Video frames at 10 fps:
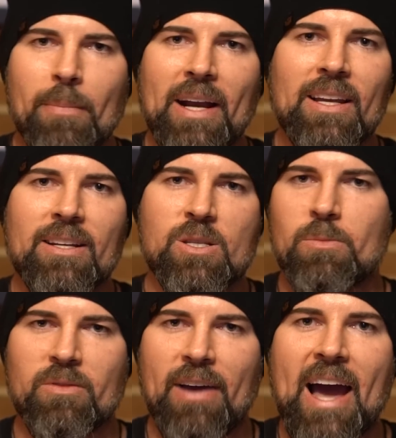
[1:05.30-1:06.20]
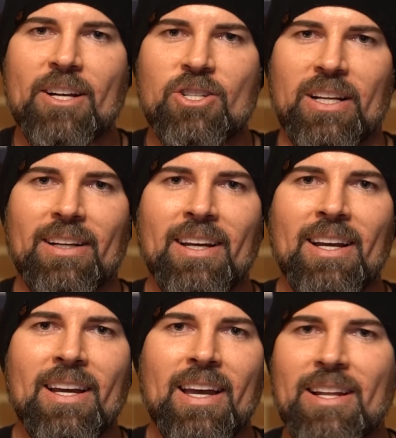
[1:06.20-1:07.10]
mechanisms of action.
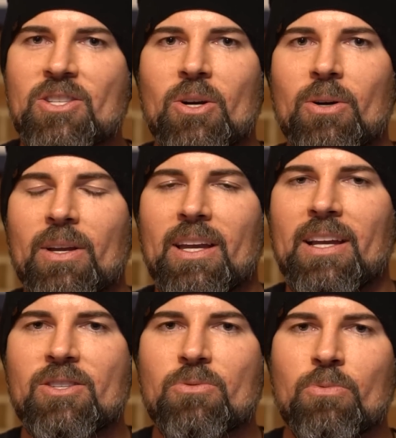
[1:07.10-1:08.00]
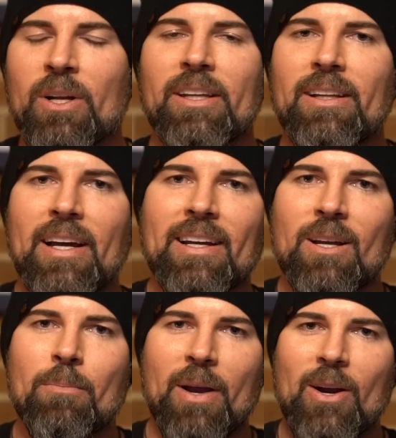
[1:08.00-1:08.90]
And so it's really like
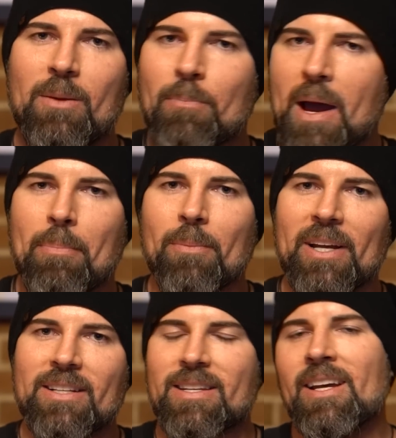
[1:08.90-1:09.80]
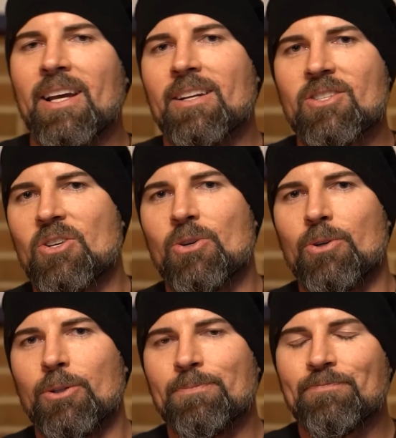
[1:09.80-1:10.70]
comparing peppermint
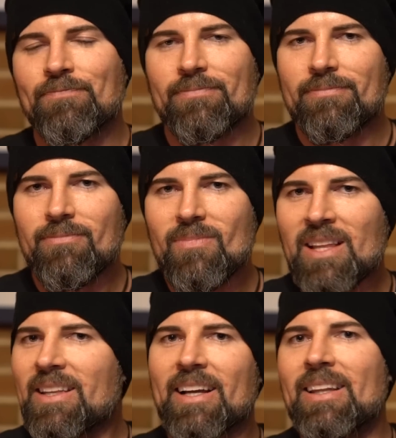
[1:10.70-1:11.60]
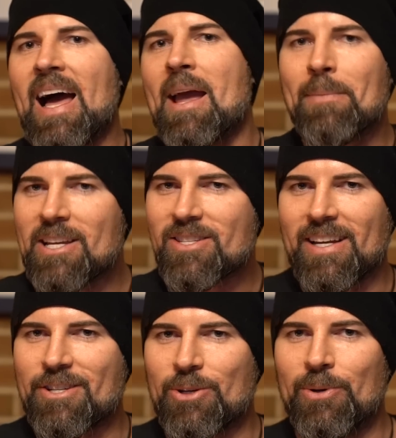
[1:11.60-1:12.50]
to like lime
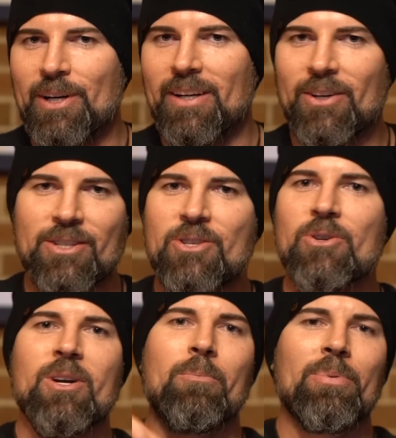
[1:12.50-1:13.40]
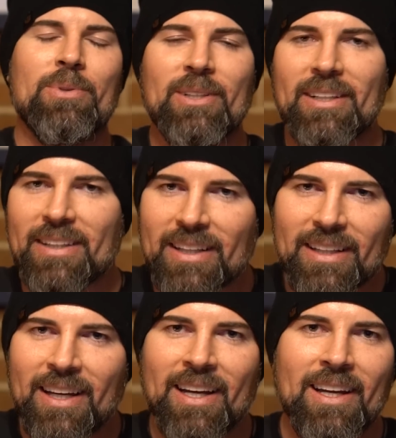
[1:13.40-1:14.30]
essential oil. They're two
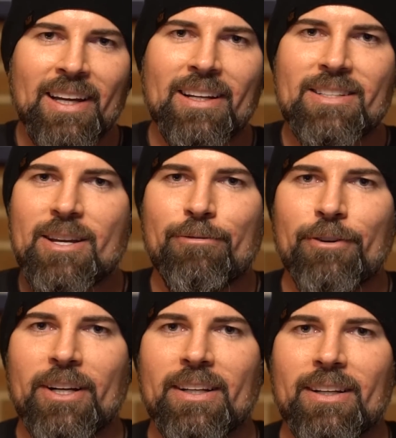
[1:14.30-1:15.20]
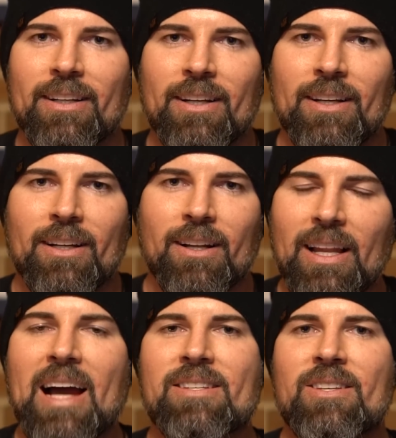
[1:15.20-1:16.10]
completely different
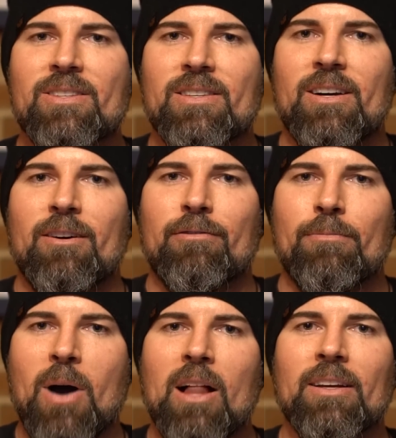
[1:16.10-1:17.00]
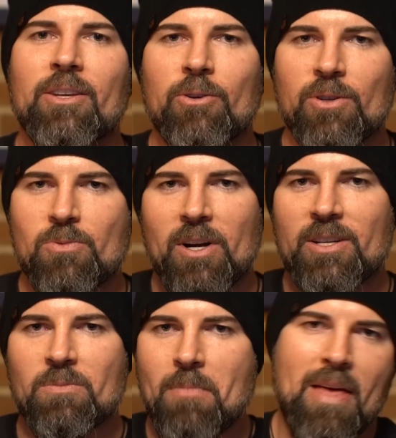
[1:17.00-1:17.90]
classes of molecules. One
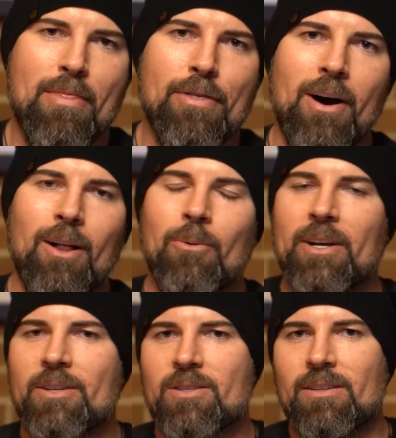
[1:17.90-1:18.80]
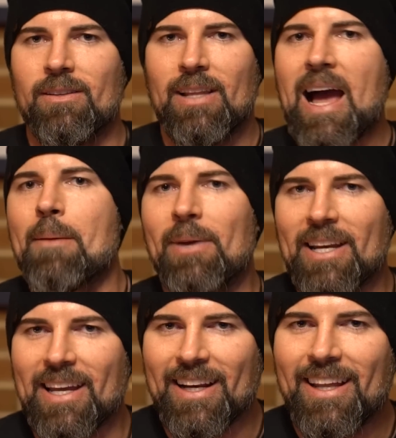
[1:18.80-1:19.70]
is menthol, one is
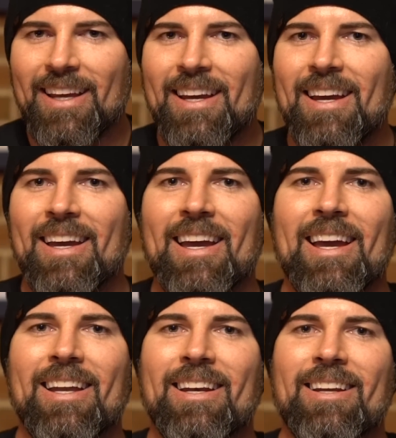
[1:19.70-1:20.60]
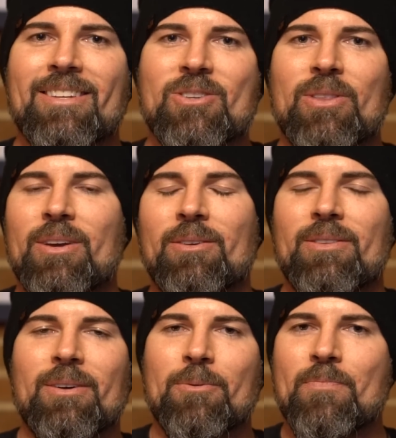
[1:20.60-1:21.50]
limonene. And so
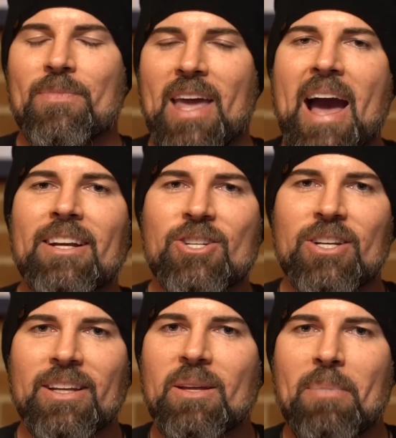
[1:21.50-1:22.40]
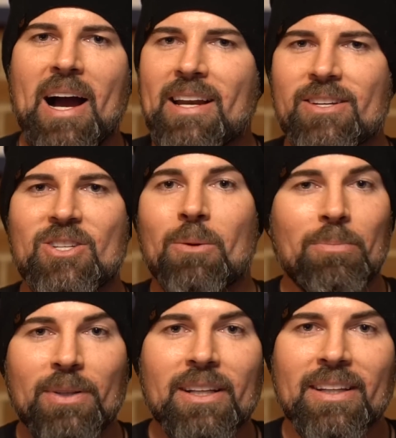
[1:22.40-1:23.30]
the action in the body is
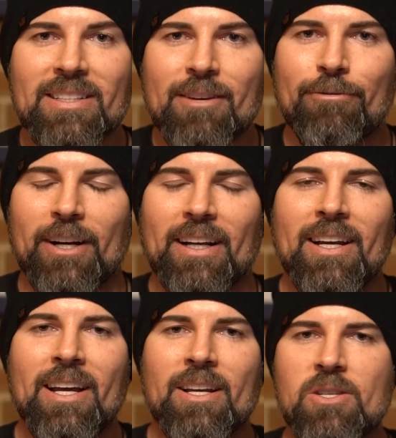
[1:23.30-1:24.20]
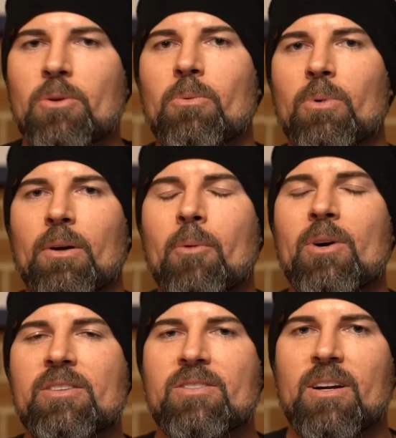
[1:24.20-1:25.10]
completely different. So I
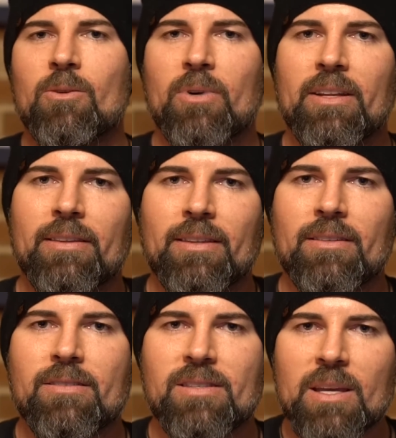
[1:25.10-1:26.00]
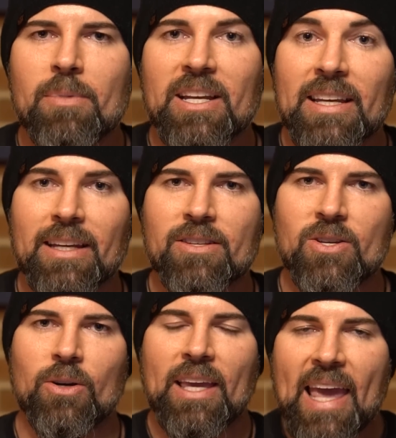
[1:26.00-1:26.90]
want to start with CBD,
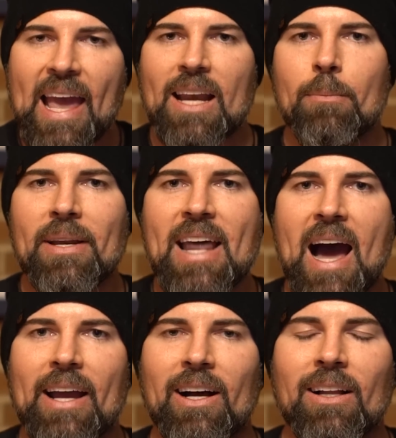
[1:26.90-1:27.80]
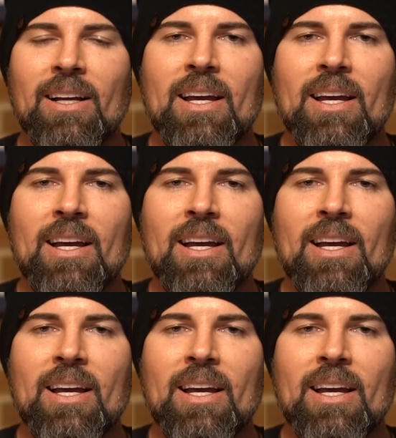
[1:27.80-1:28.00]
so cannabidiol.